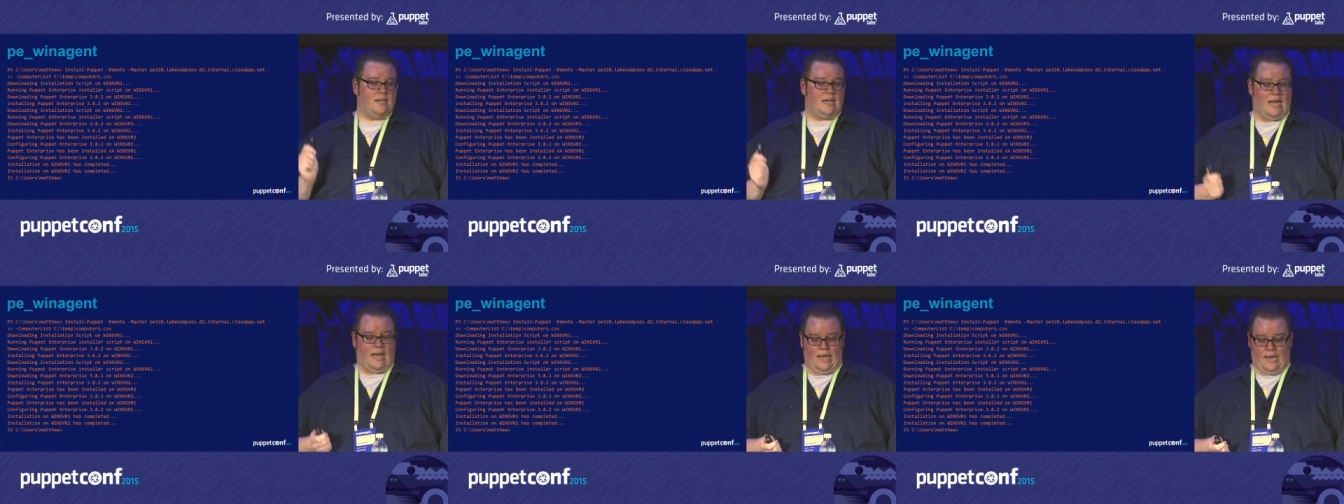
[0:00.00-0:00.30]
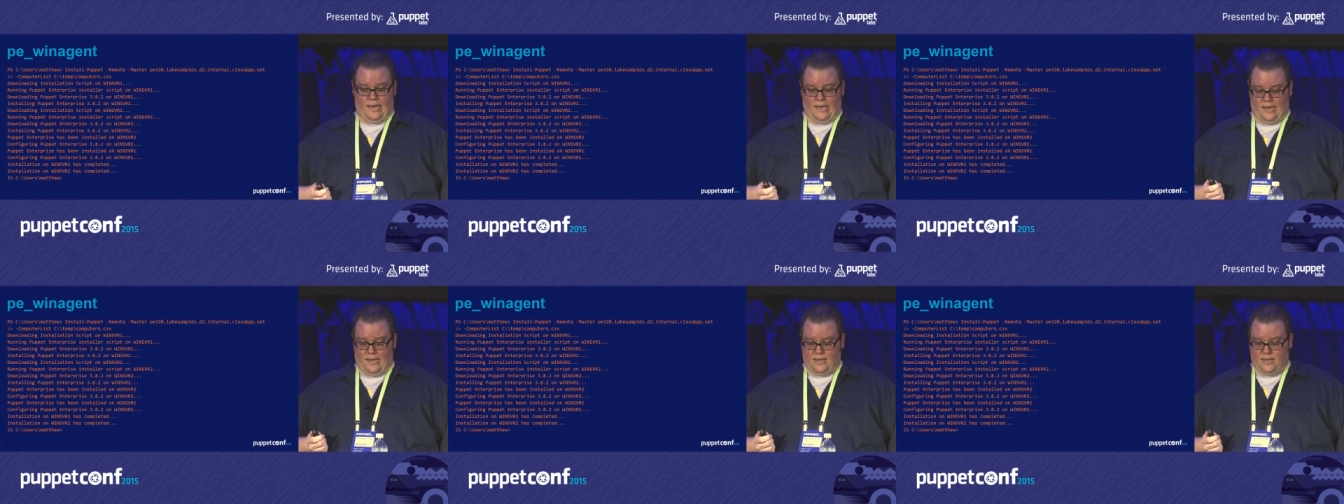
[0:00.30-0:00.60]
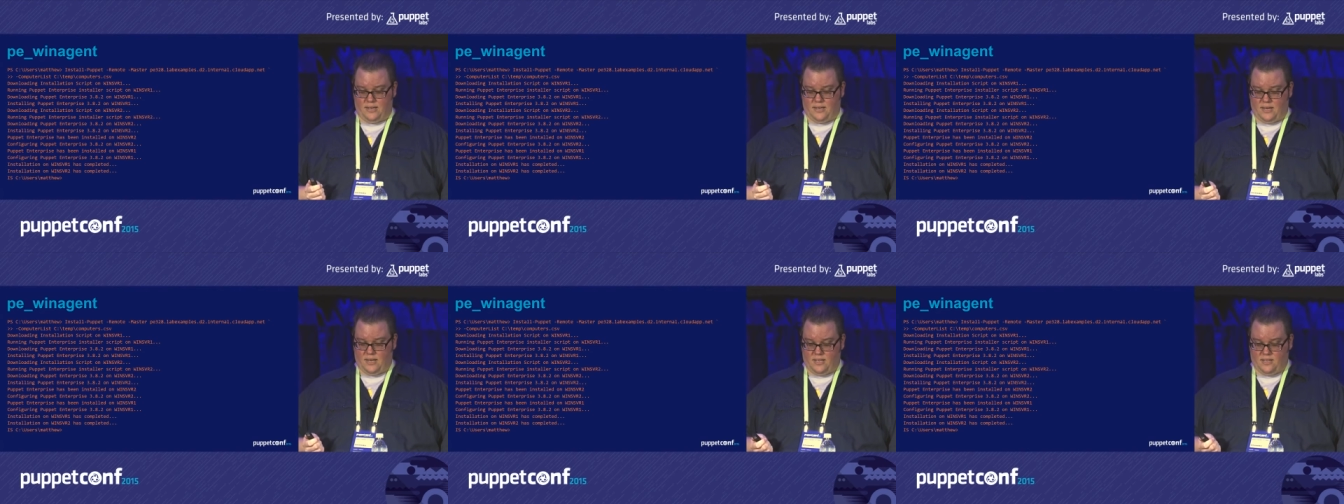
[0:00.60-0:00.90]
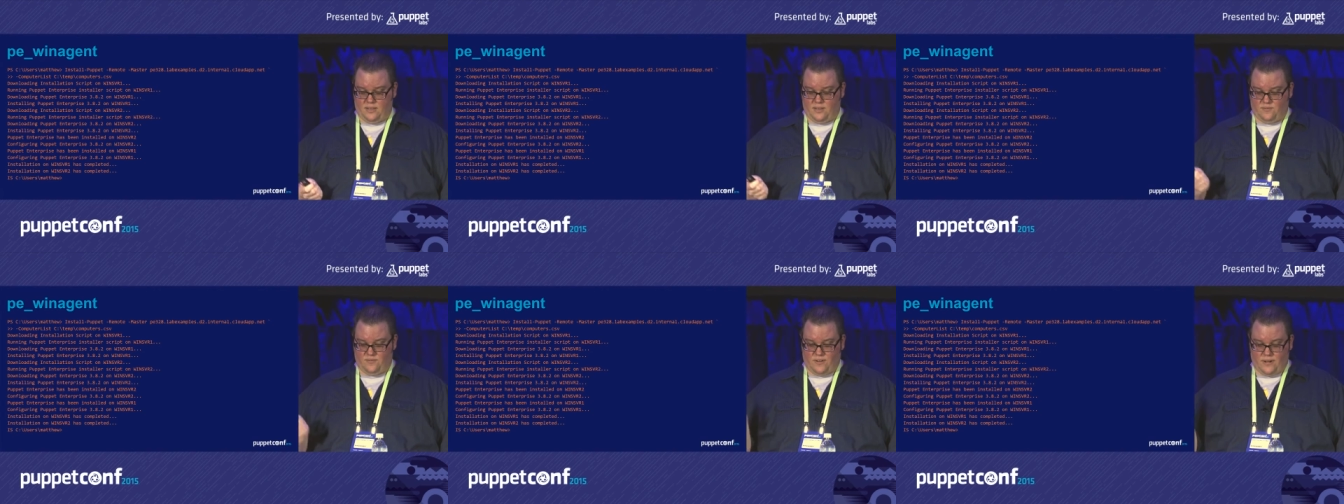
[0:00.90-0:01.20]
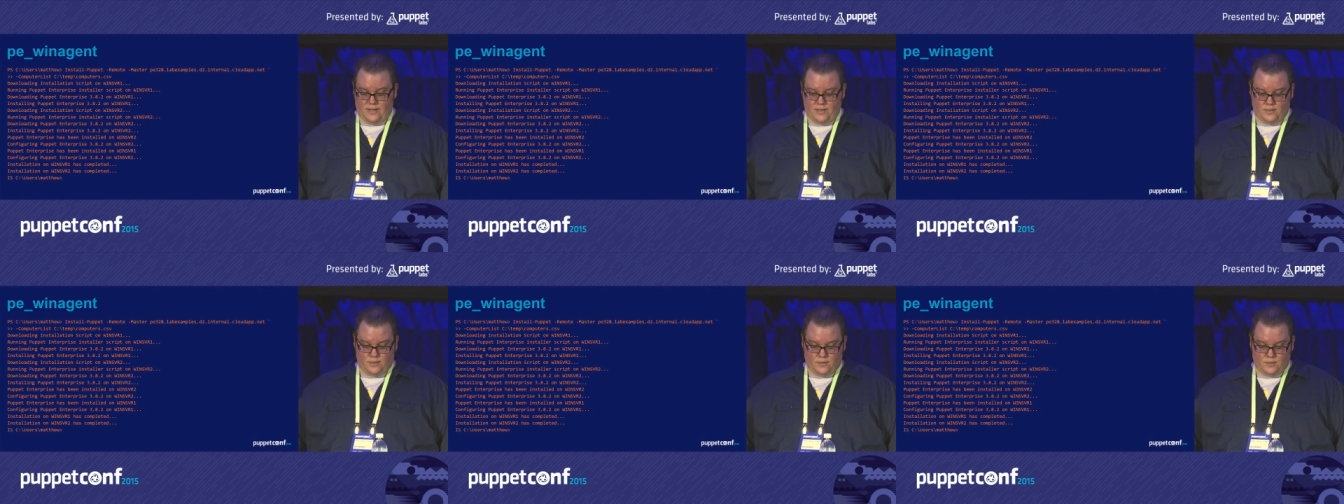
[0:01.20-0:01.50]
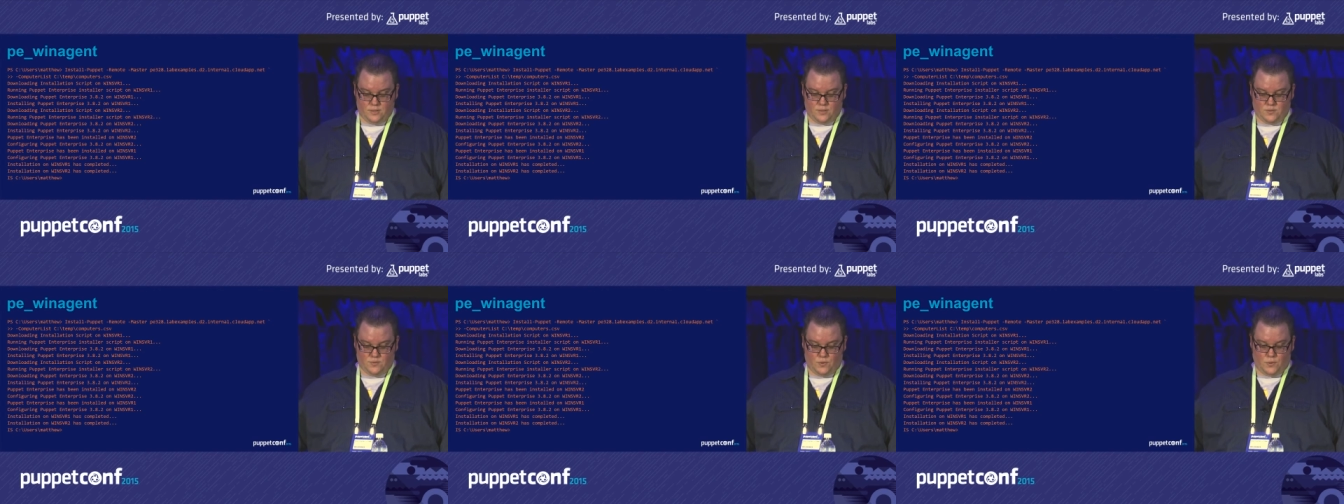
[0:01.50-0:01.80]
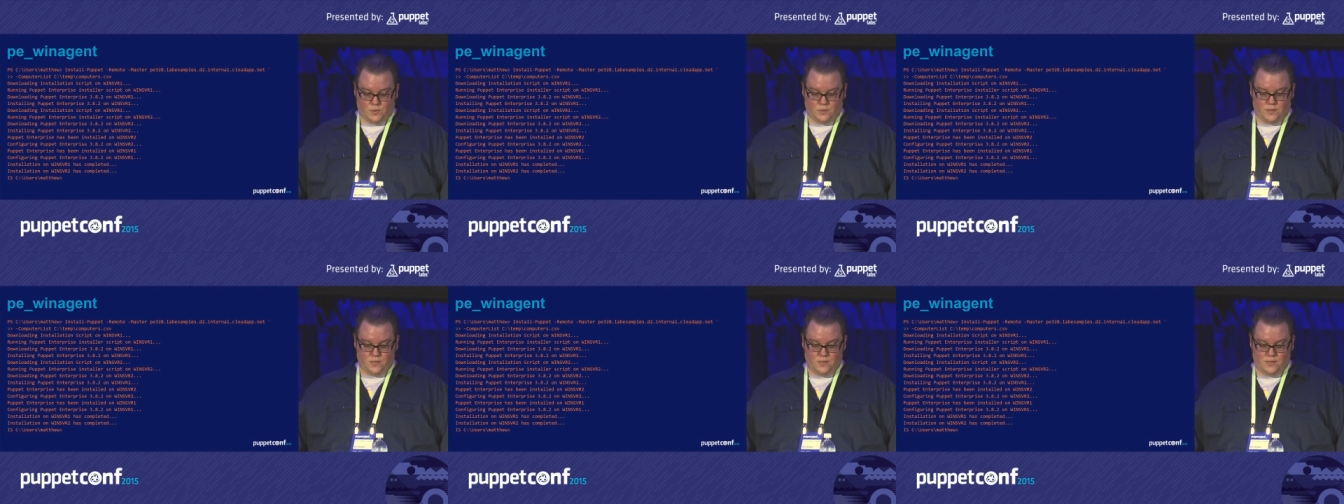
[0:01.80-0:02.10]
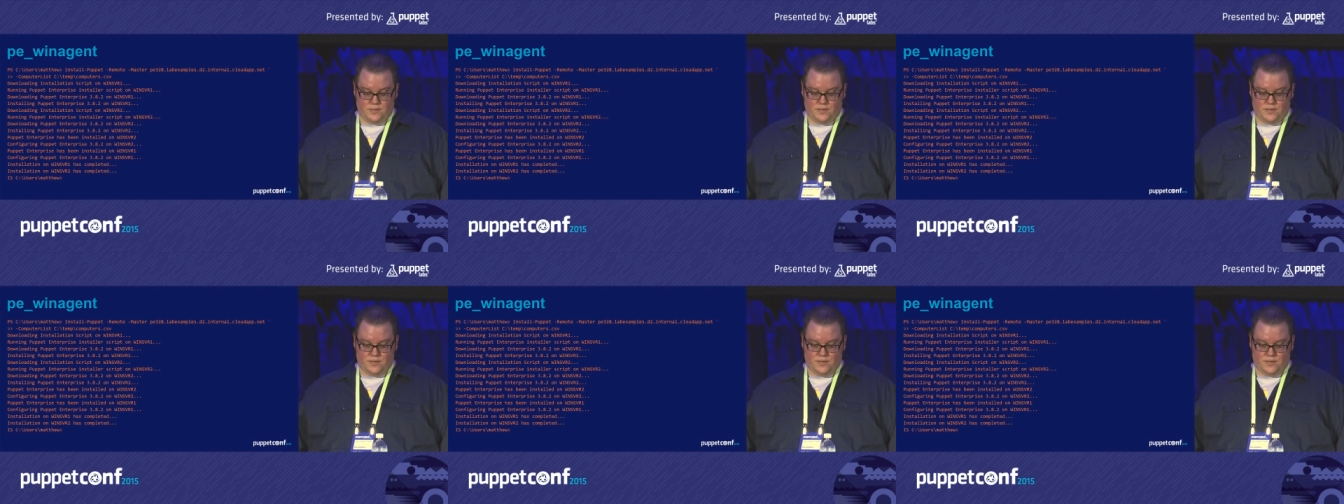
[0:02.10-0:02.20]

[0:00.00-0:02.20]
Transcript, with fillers: And in the files folder,